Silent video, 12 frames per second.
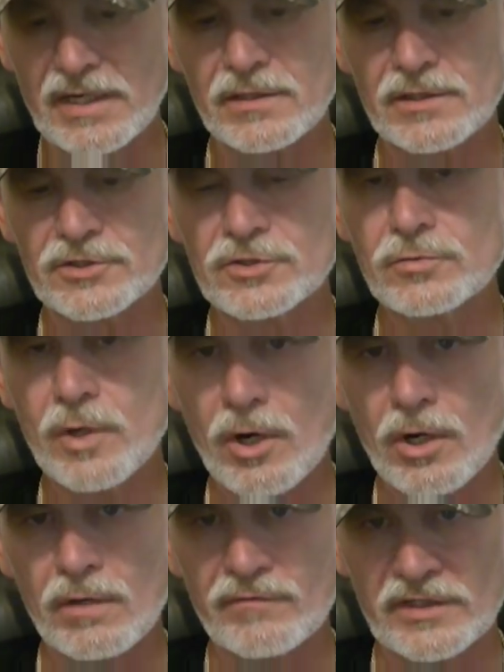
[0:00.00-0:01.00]
going to do
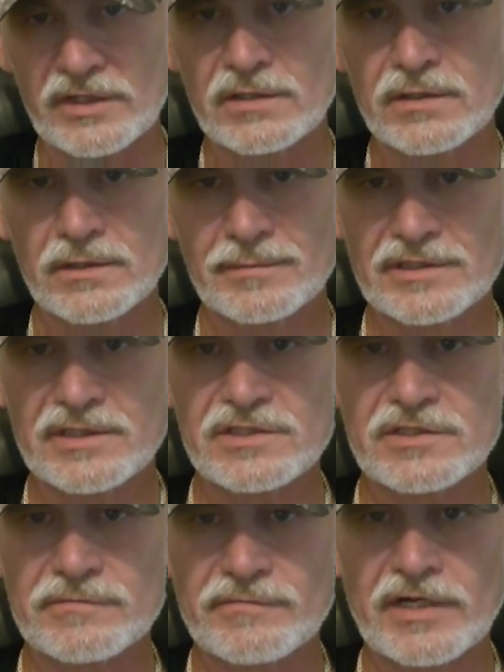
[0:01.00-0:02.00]
all of it, but this
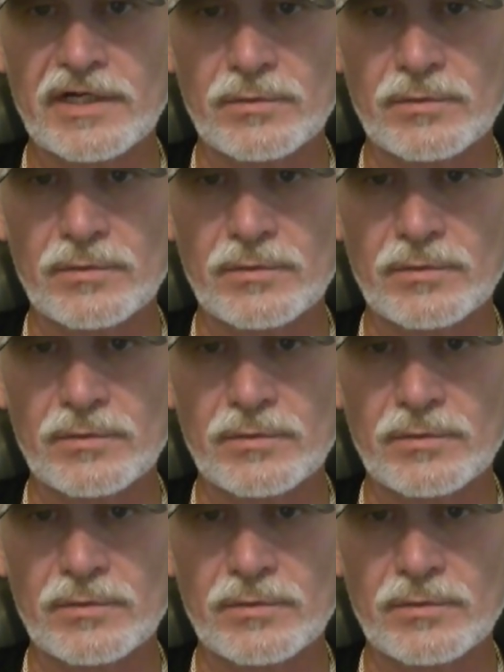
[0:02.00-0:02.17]
is very